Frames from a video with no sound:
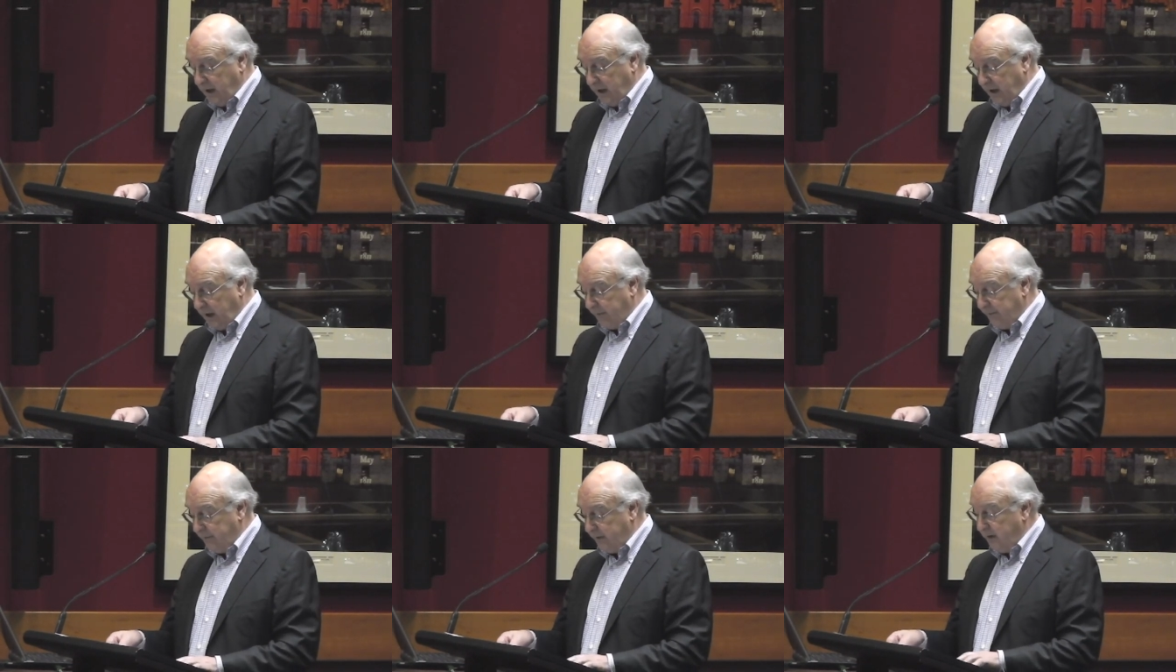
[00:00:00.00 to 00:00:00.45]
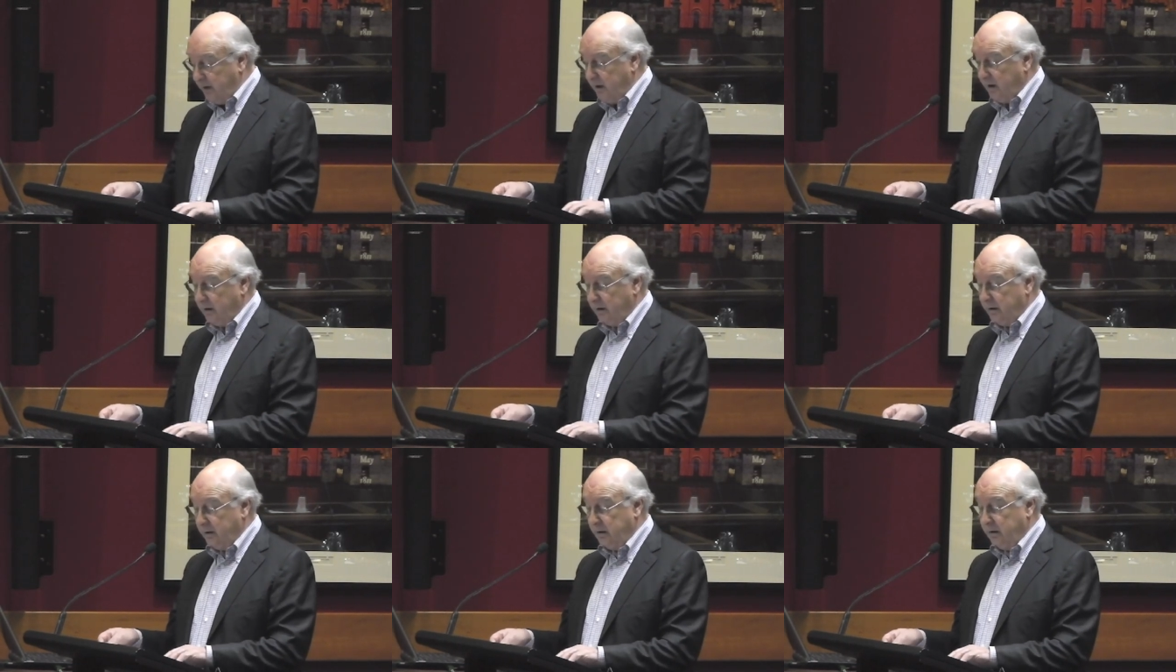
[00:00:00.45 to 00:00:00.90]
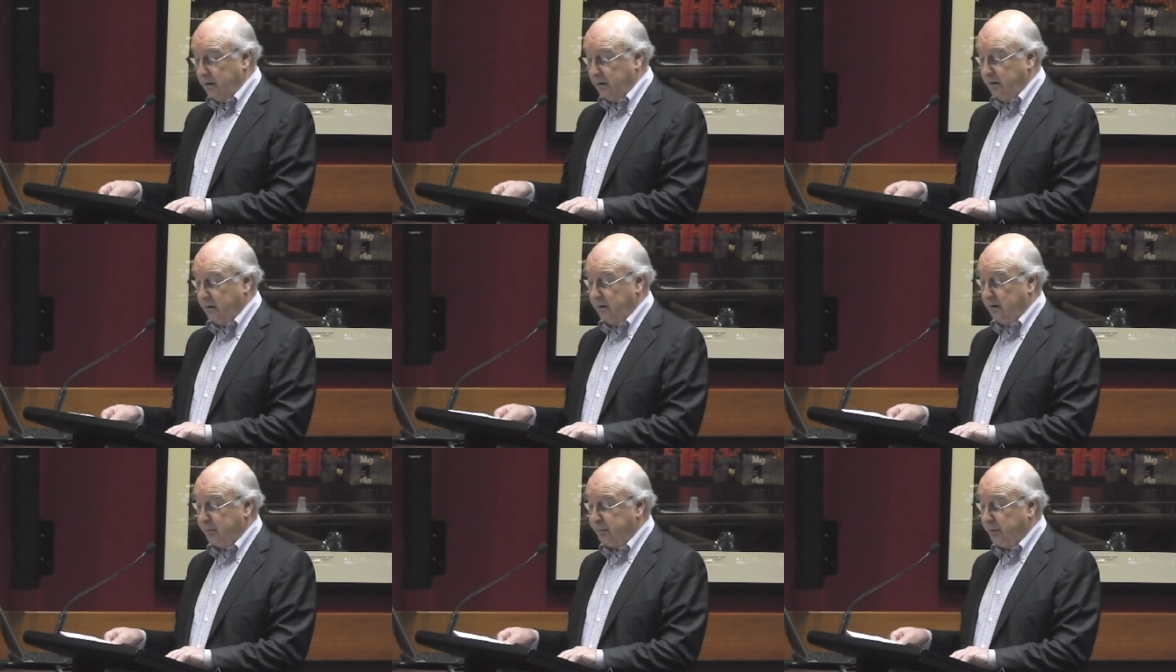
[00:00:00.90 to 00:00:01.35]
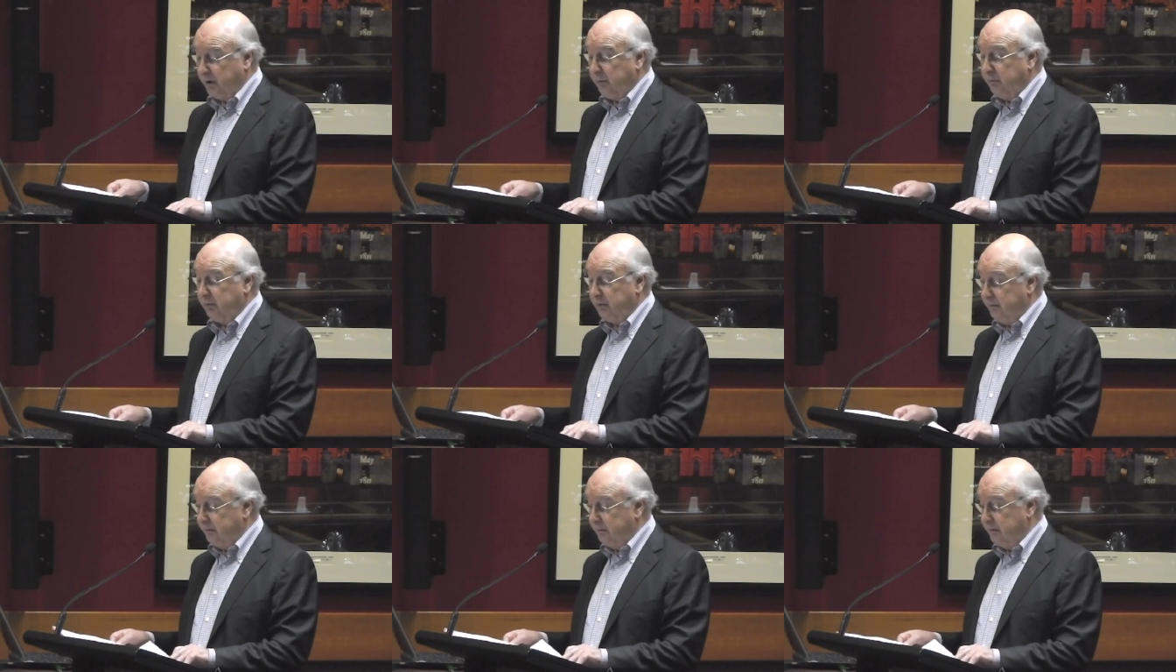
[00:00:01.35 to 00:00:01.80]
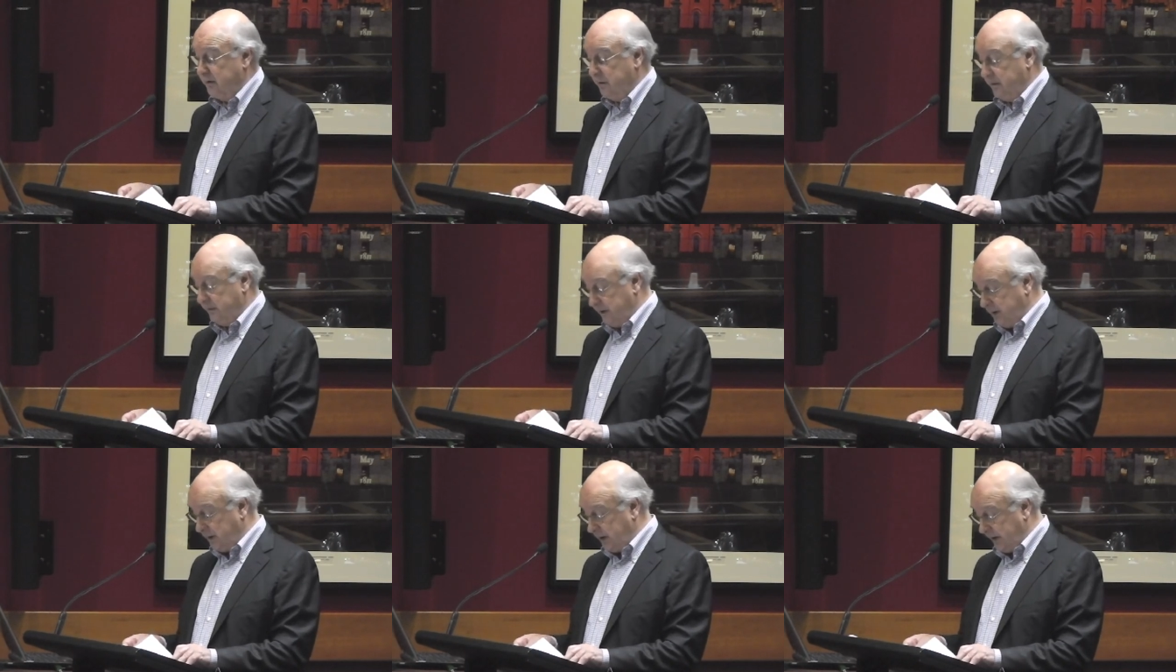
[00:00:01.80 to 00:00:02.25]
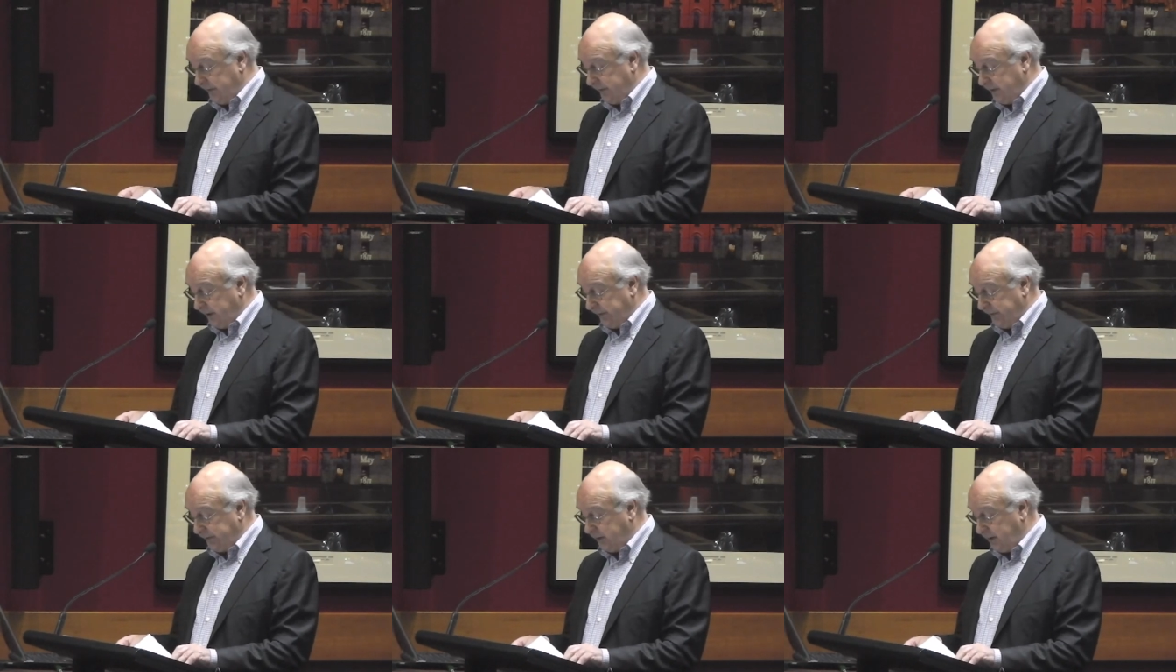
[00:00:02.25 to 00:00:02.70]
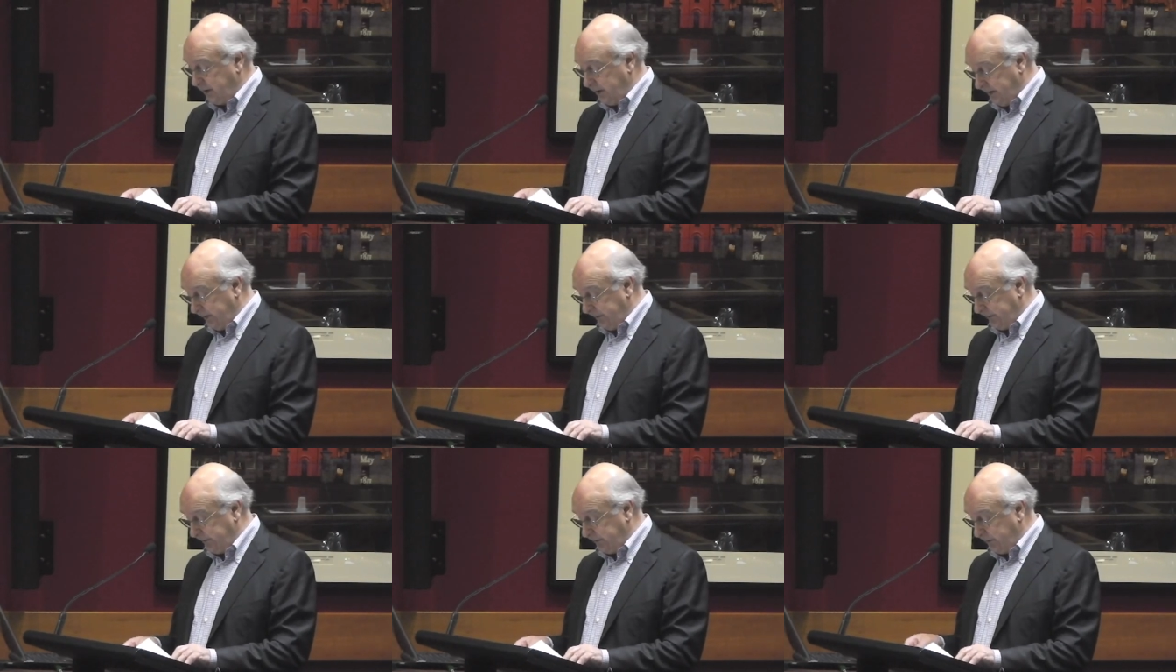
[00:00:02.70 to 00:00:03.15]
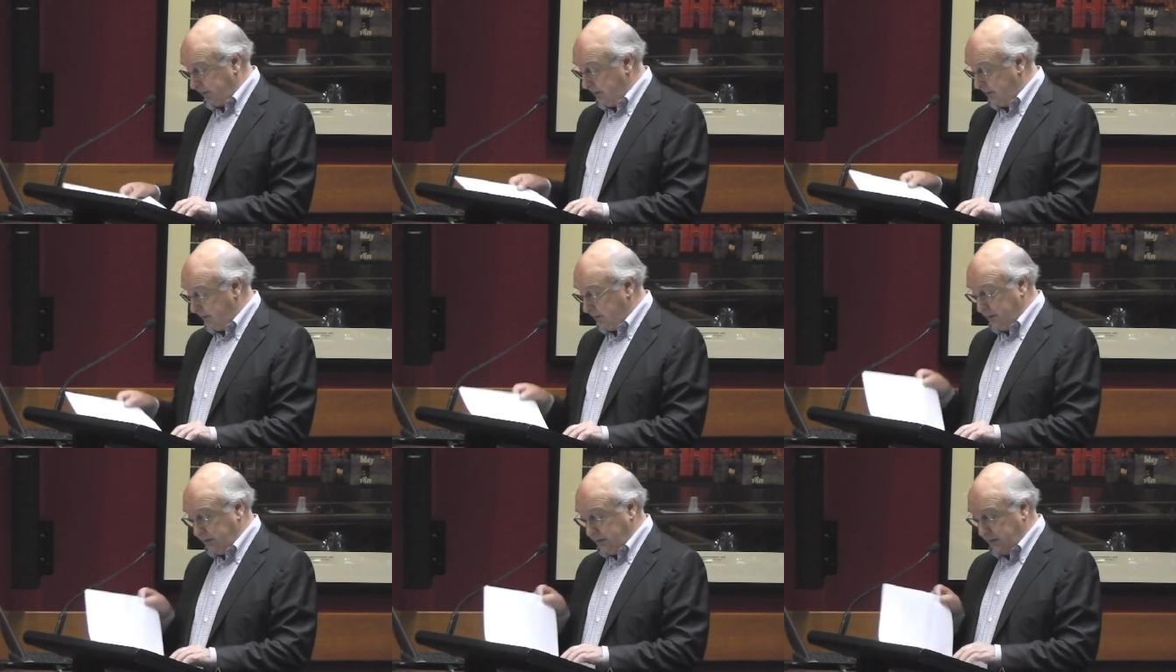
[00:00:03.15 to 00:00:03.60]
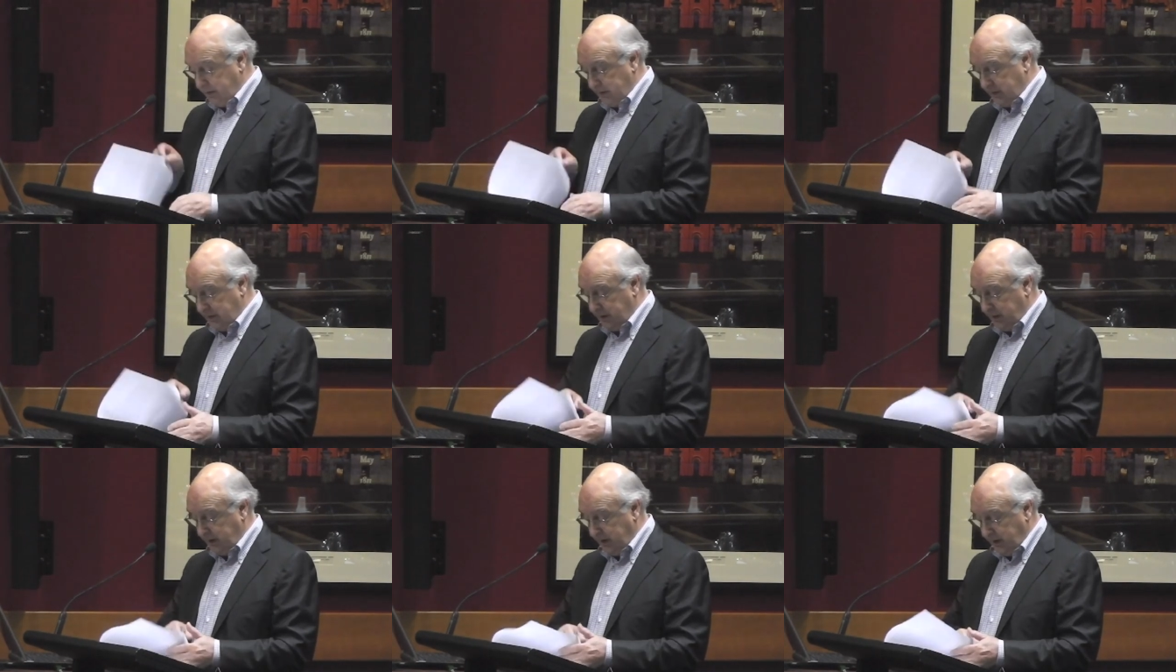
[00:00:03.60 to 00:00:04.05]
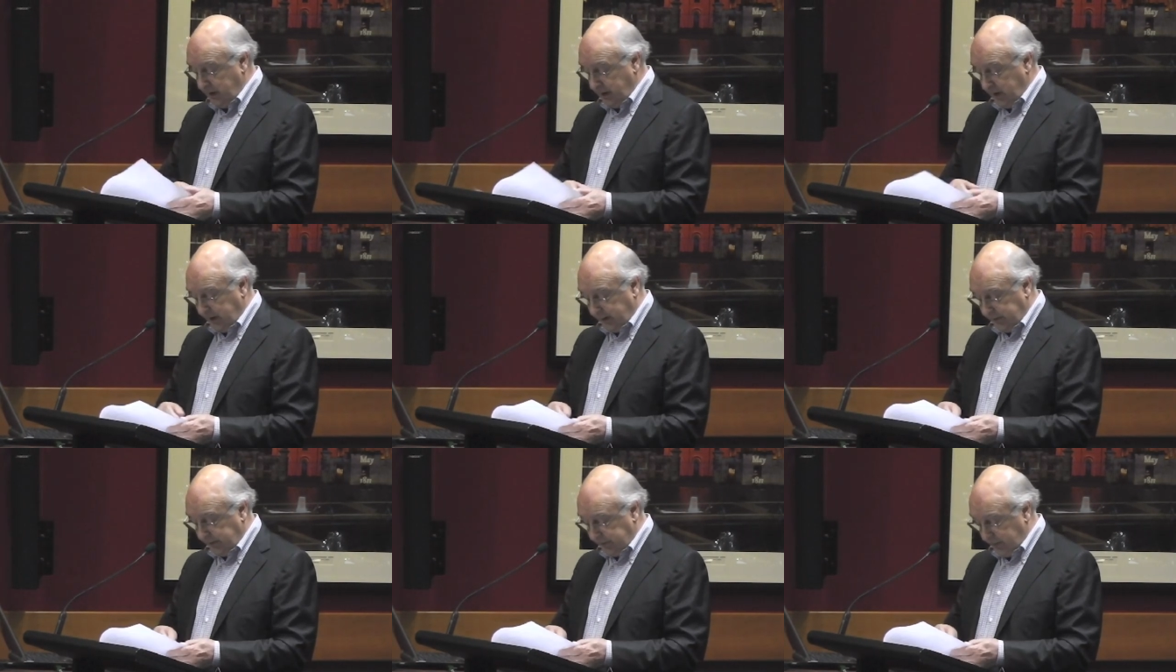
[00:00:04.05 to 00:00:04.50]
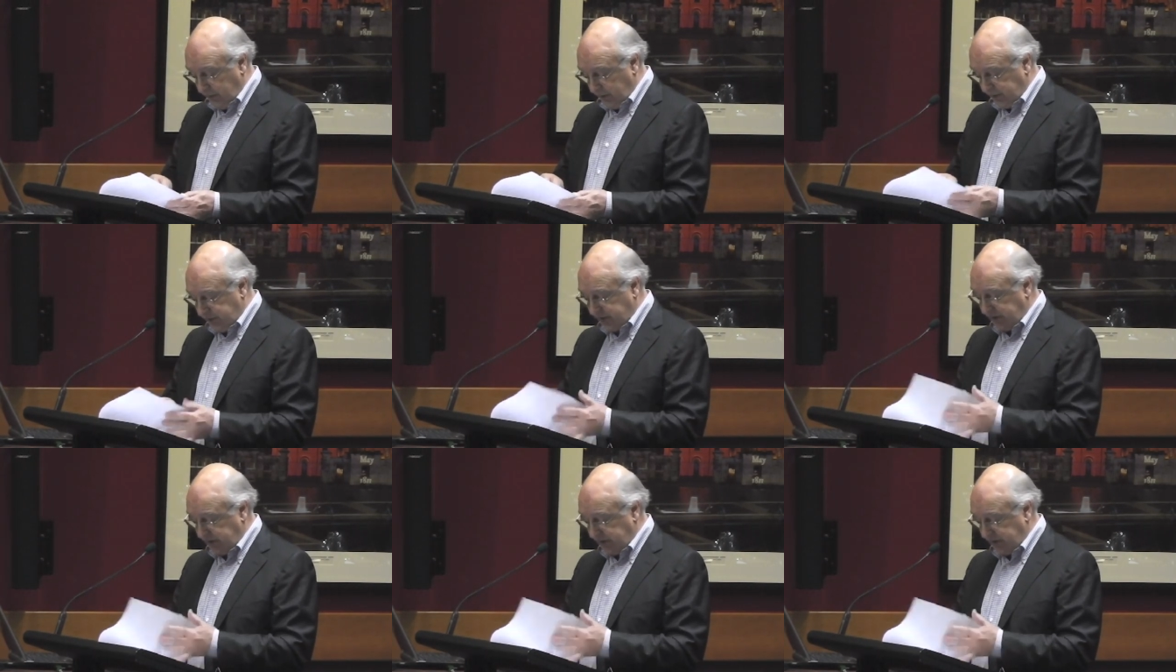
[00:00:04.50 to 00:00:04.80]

Um, now the problem that, as I see it, is is not